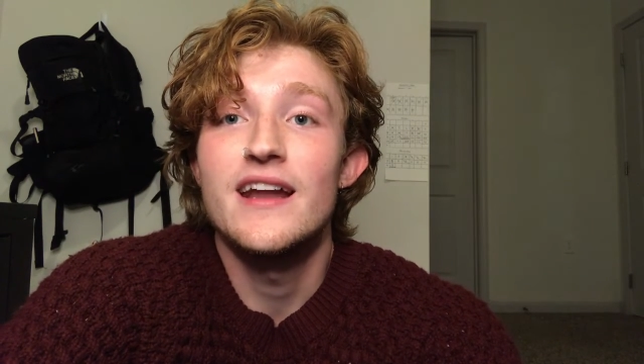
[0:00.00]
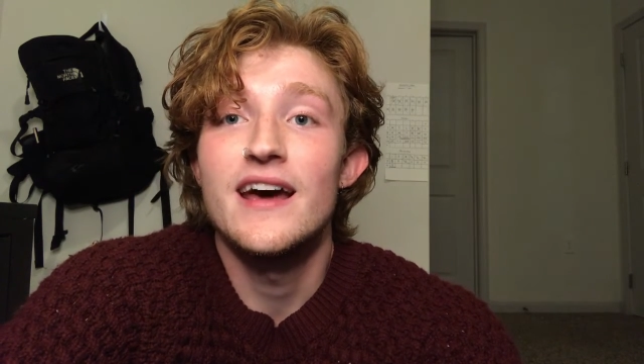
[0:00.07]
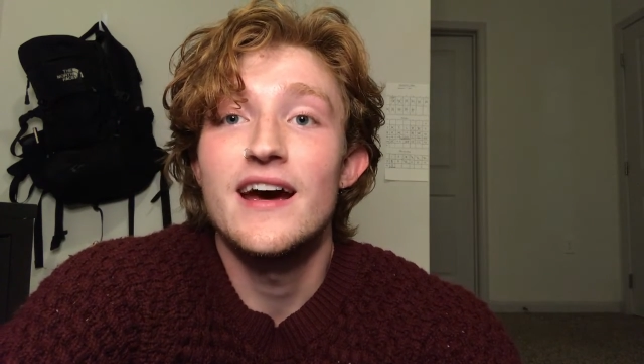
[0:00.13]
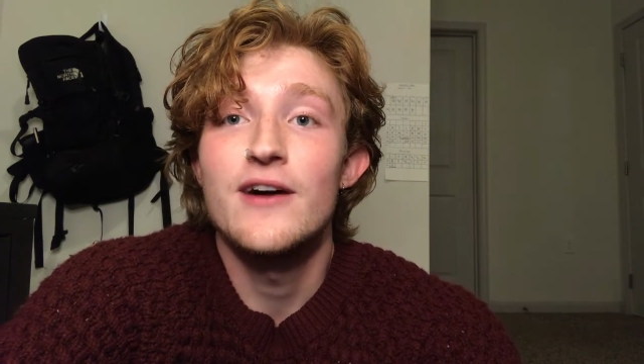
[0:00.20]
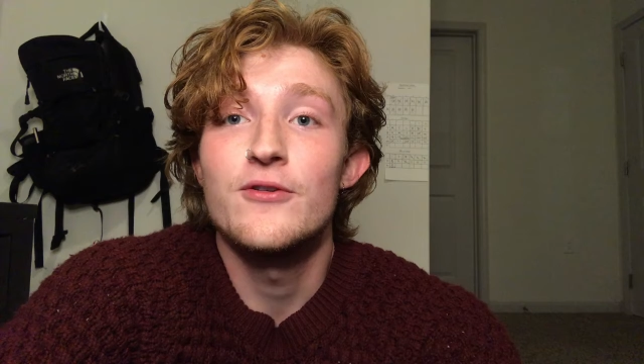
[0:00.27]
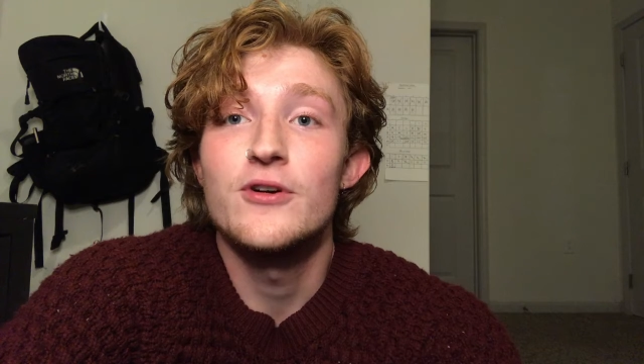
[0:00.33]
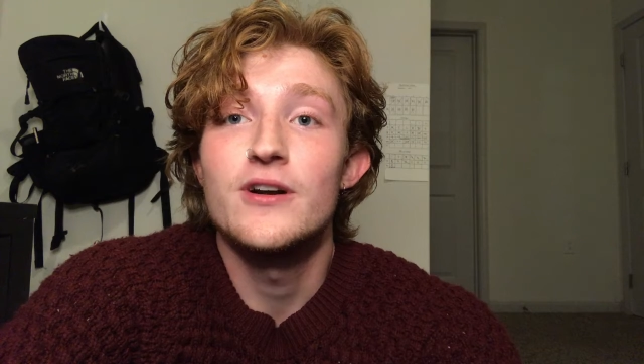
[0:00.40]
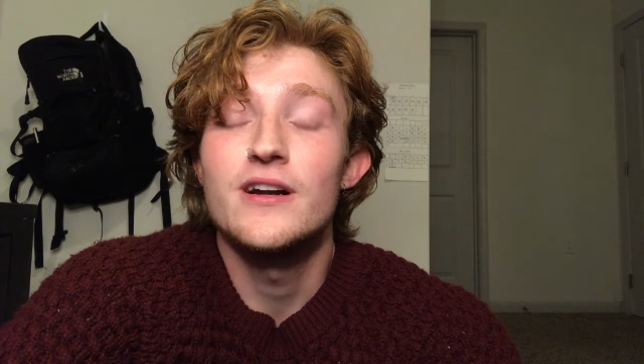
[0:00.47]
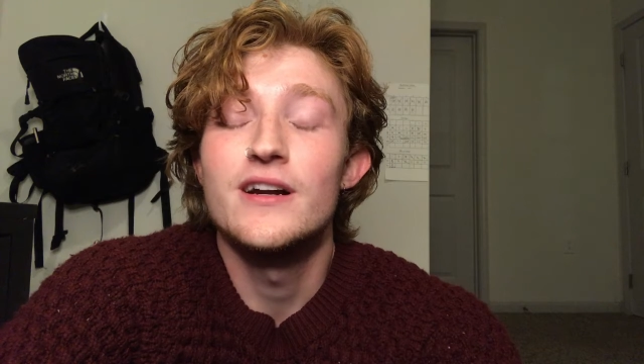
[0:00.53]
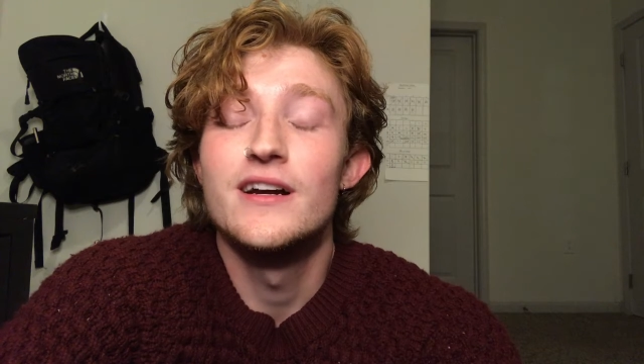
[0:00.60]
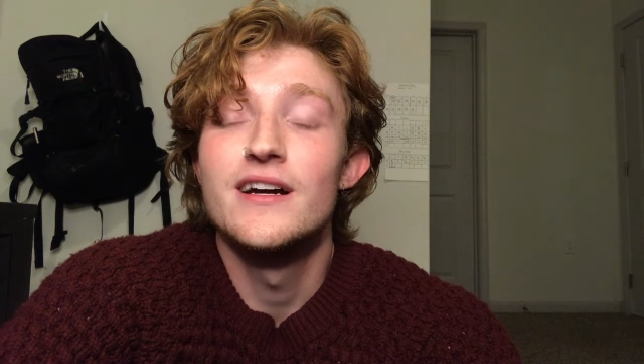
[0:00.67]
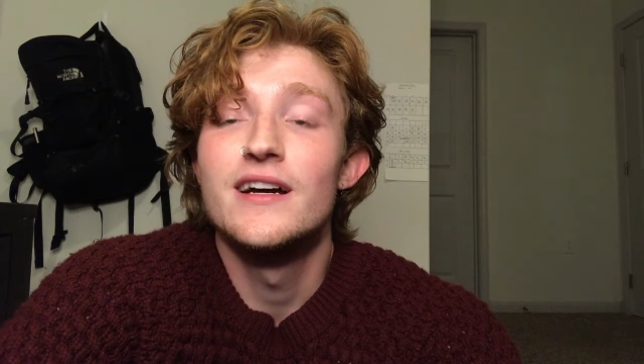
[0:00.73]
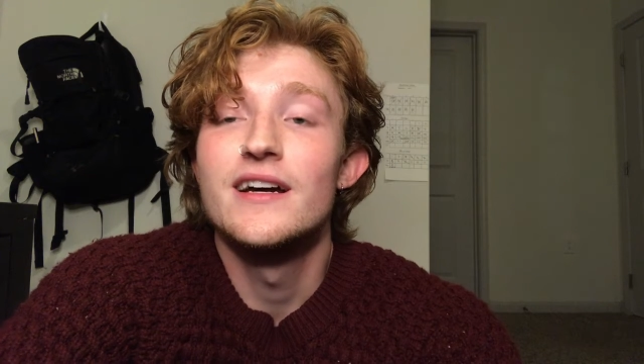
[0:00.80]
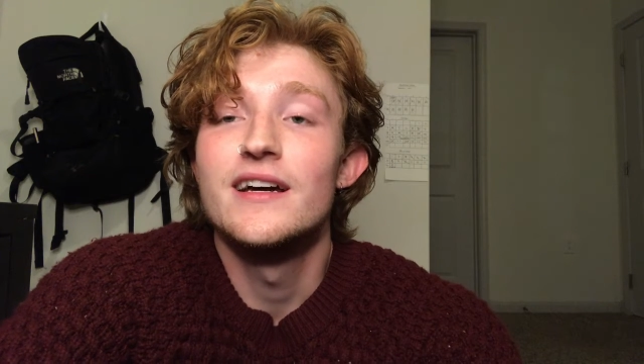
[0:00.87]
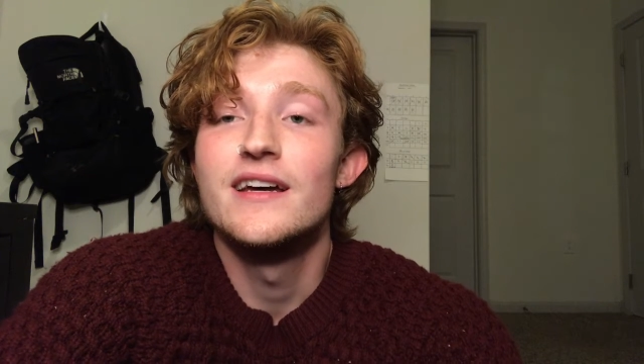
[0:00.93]
an hour
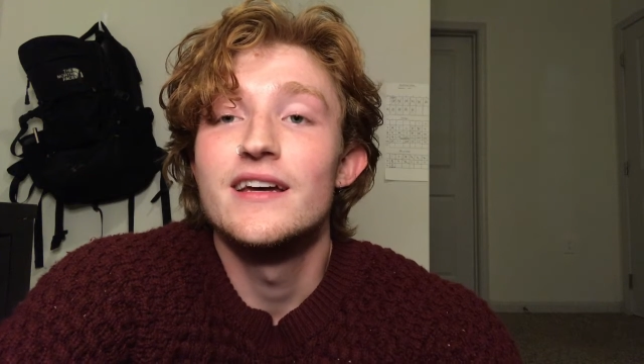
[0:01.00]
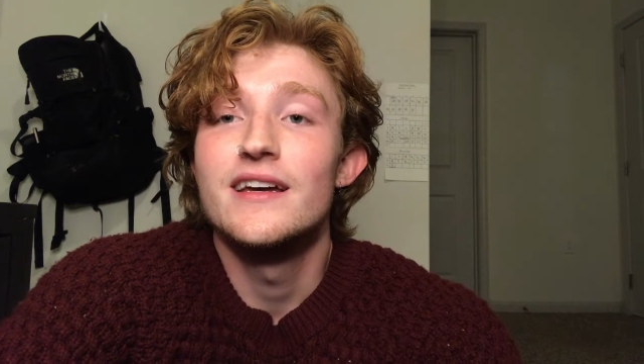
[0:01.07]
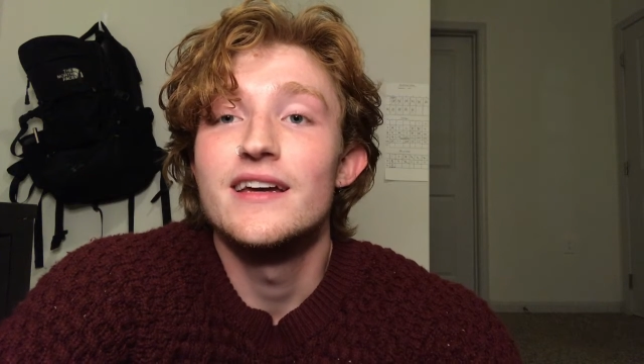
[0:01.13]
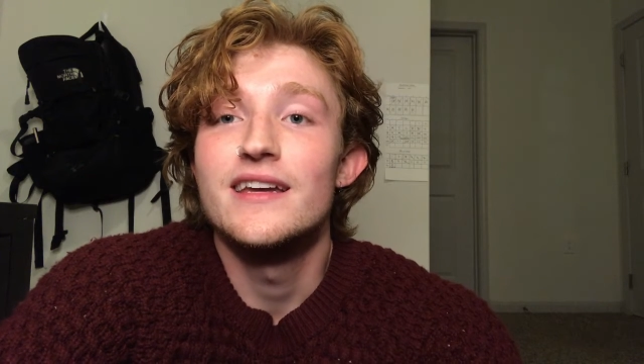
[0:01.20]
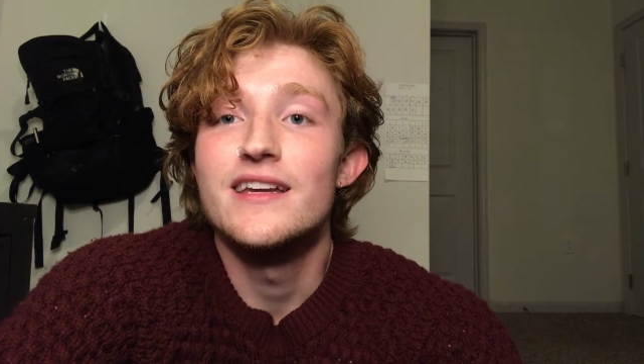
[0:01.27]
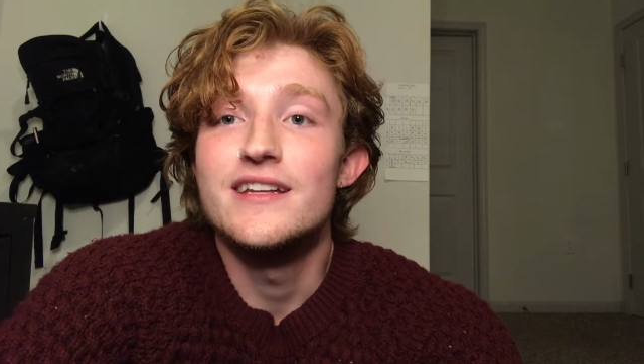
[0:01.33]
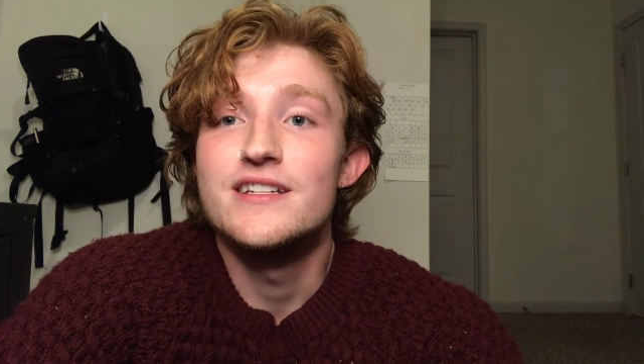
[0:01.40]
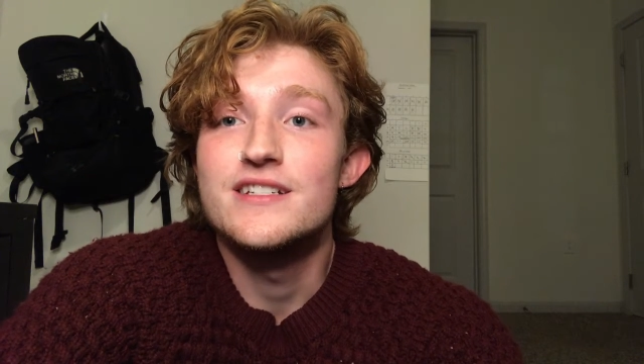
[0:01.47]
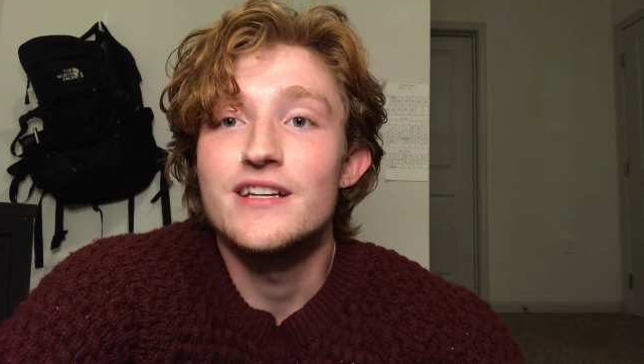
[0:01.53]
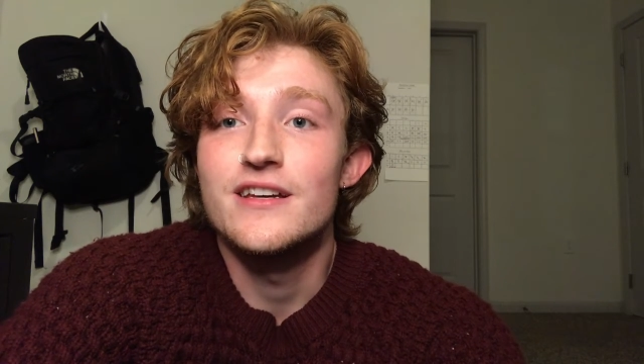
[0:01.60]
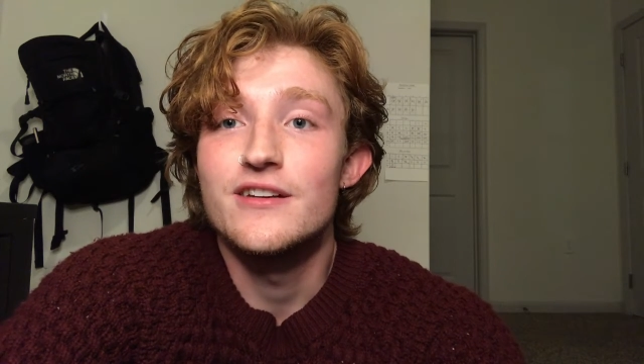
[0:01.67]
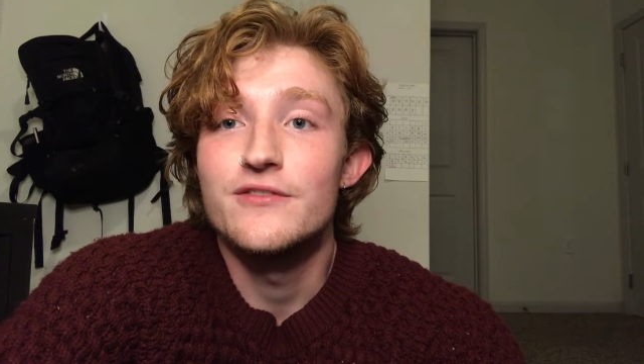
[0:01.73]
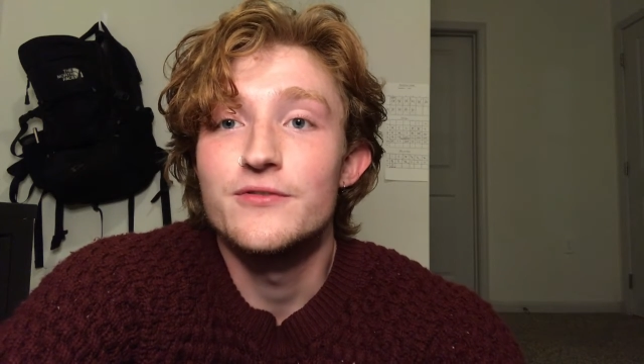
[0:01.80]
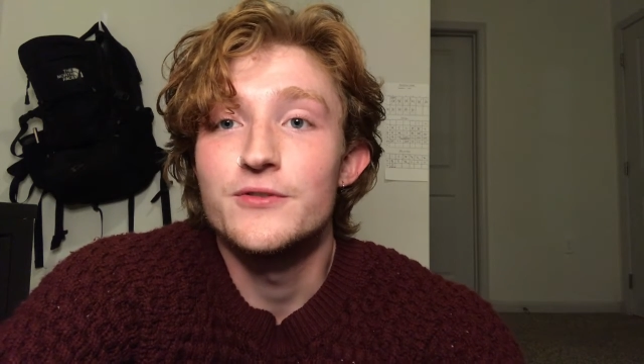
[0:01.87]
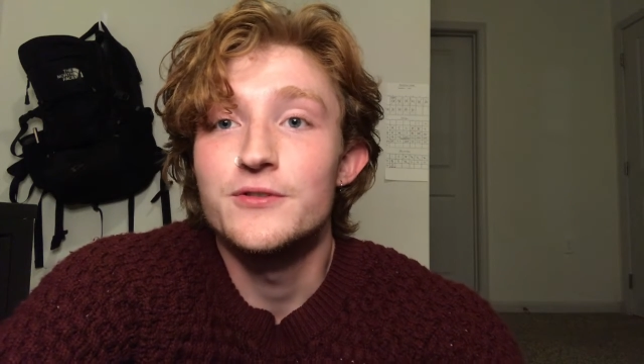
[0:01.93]
each
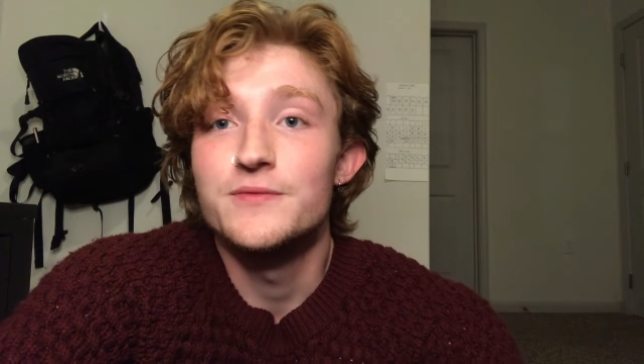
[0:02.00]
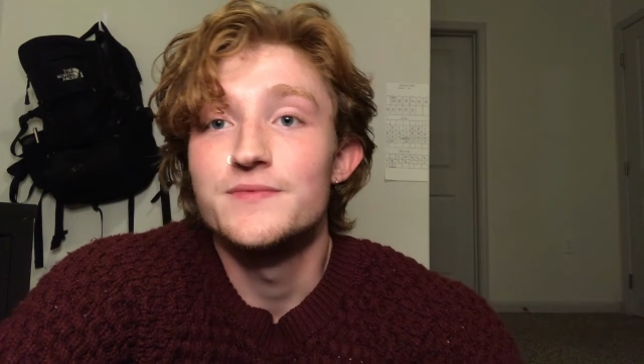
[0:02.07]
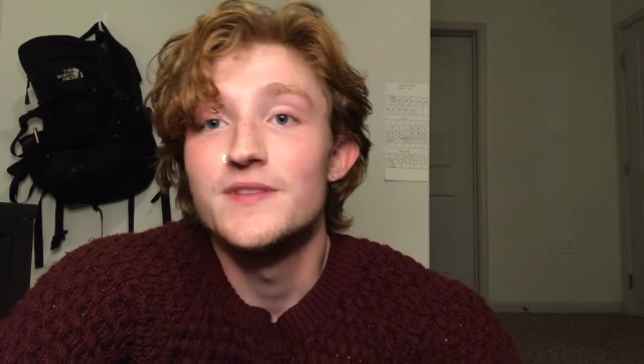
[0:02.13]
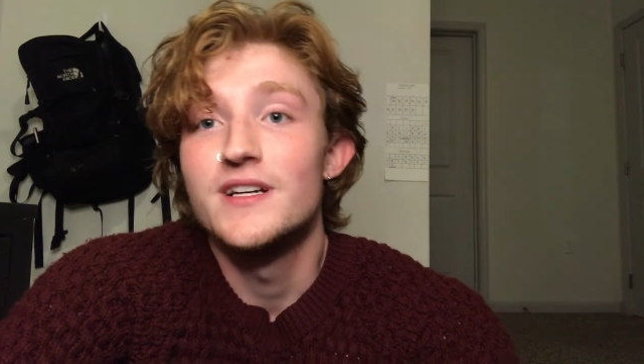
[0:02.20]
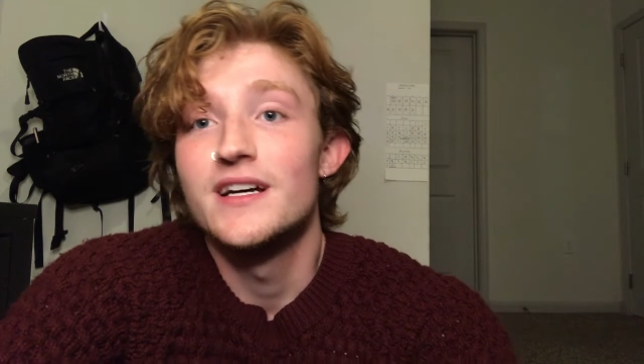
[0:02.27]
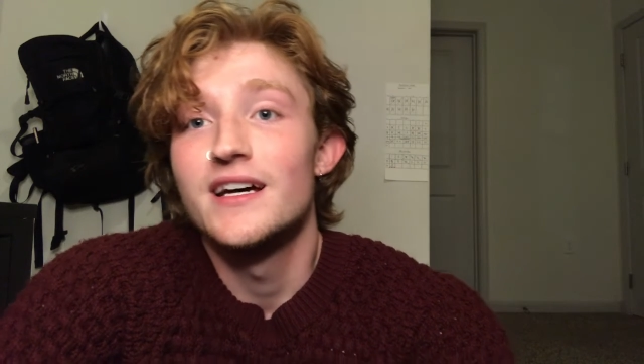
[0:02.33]
interval.